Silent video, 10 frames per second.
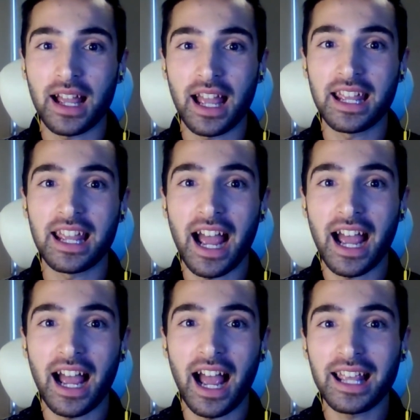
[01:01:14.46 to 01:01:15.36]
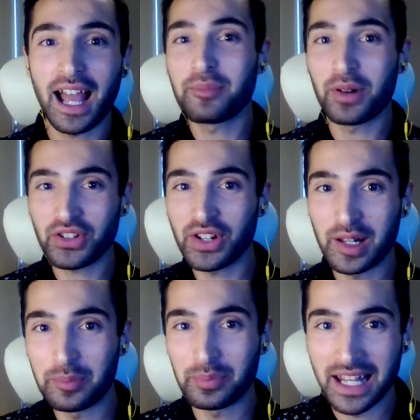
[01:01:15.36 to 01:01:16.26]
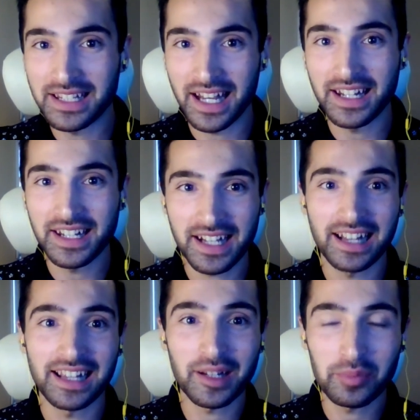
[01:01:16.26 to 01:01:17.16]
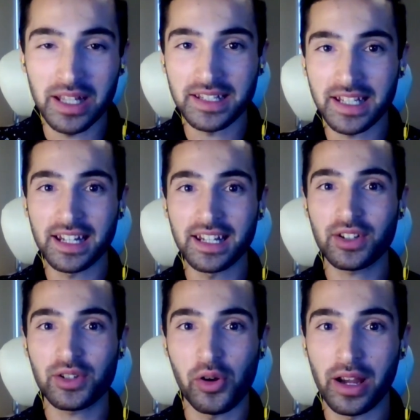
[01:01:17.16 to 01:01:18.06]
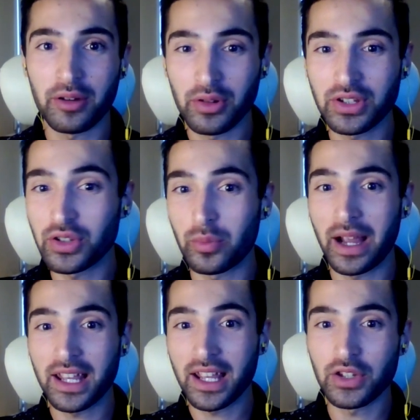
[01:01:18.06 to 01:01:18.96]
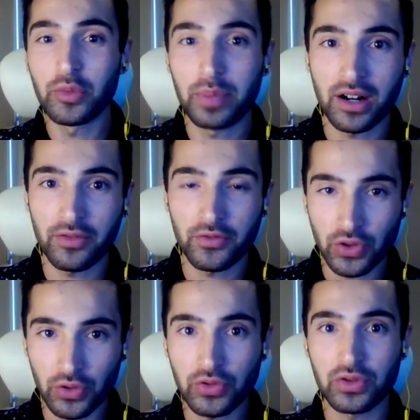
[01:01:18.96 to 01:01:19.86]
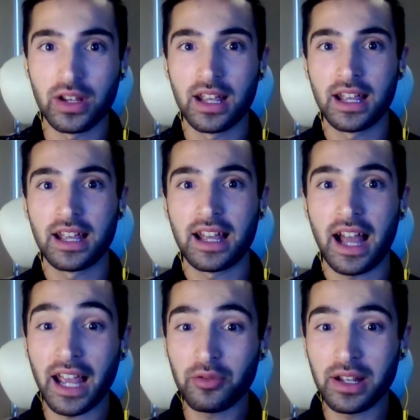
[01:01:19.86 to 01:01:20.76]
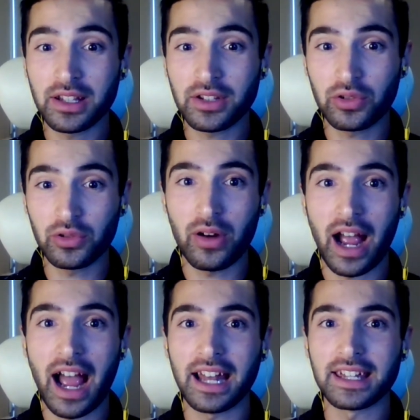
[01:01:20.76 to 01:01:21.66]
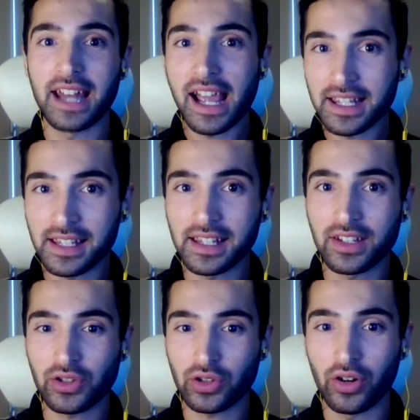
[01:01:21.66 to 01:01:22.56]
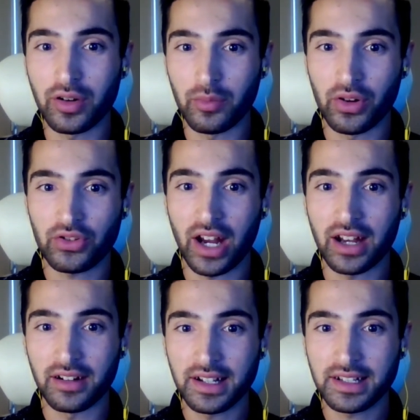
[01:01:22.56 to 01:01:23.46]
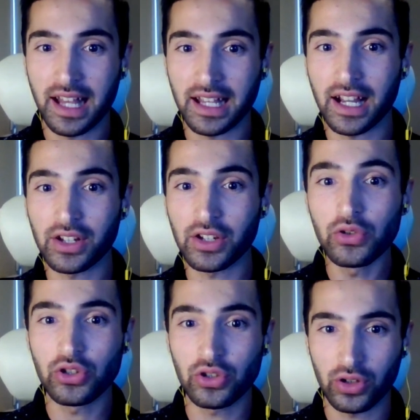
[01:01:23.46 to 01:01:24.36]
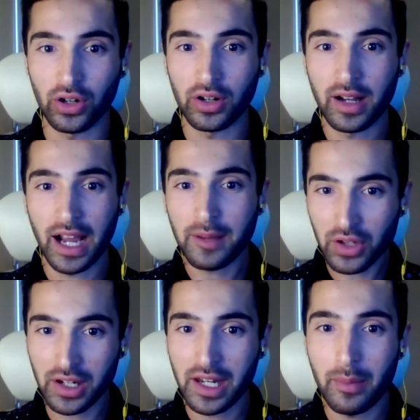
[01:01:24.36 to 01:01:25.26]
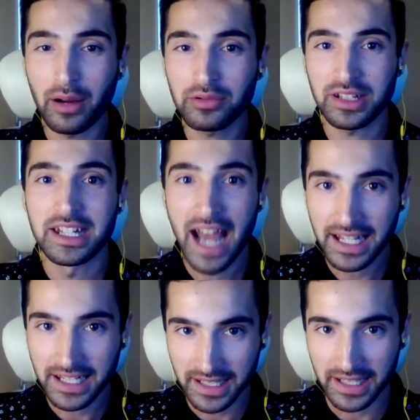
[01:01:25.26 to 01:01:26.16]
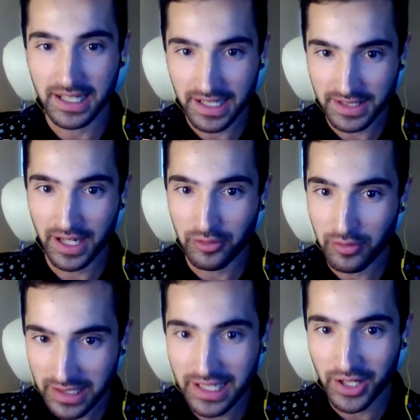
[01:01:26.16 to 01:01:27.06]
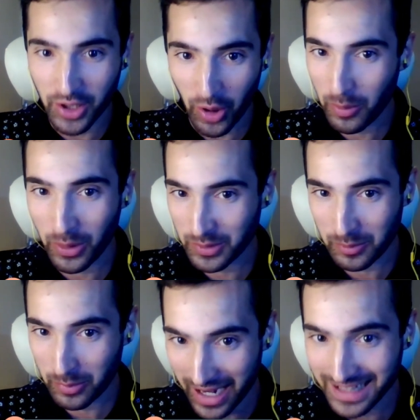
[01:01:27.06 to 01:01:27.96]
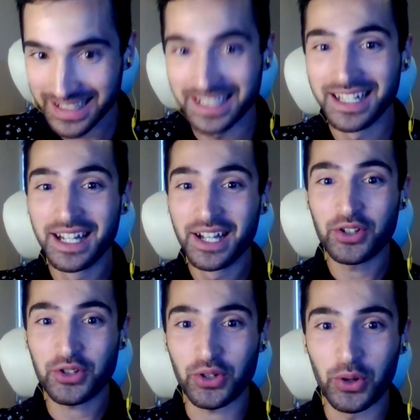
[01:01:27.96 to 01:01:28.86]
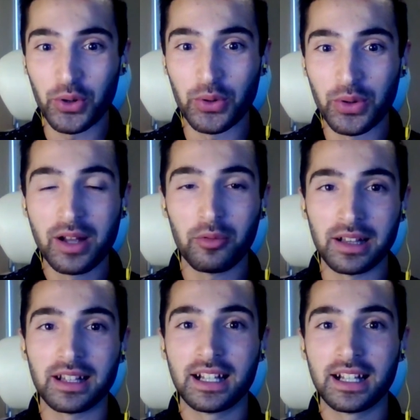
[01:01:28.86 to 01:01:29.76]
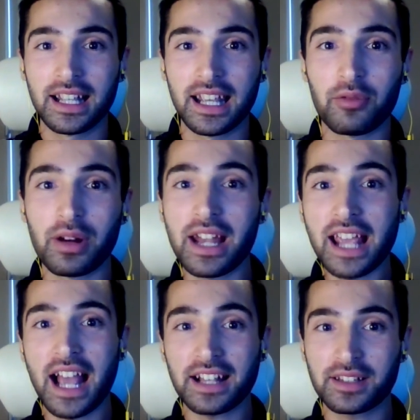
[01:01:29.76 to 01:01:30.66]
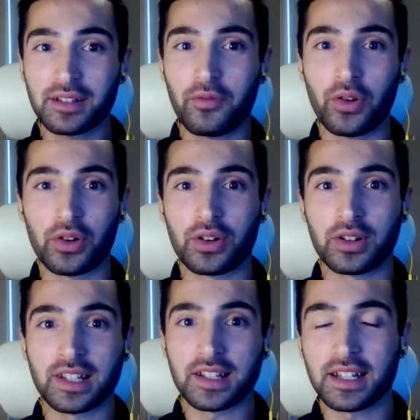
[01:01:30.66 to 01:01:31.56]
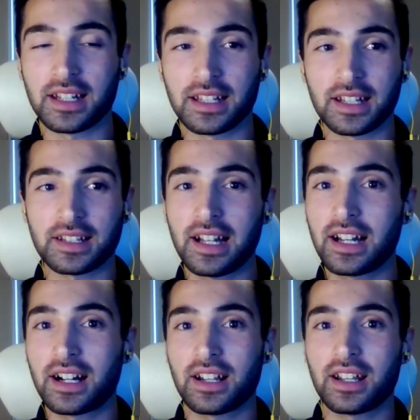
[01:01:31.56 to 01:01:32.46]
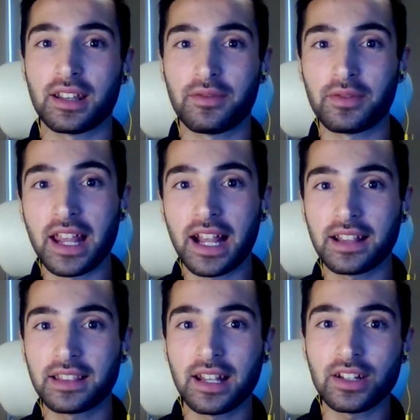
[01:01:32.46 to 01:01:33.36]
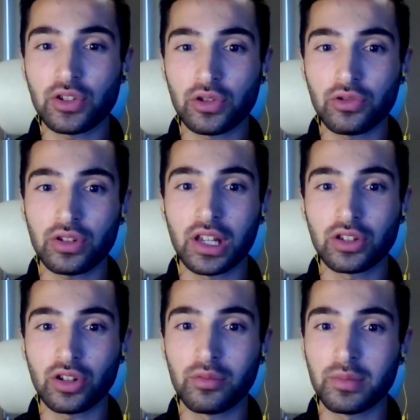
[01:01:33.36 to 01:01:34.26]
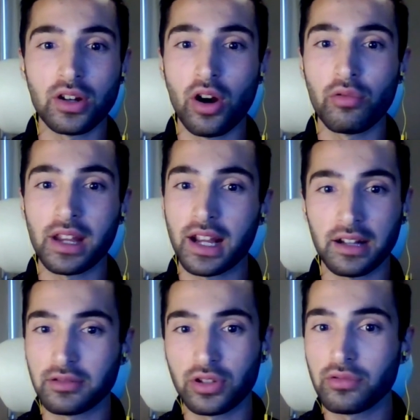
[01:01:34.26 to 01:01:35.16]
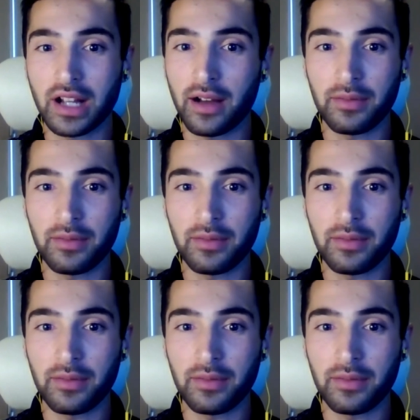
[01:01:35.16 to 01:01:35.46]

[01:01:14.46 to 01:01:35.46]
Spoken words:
I personally play tennis. I like playing tennis, so I wanted to buy a new pair of shoes. I went to a Nike store in Buenos Aires, like a huge store. I'm talking about Nike. It's a really common brand. So, when I asked for the seller if they had tennis shoes, he told me, no, we don't have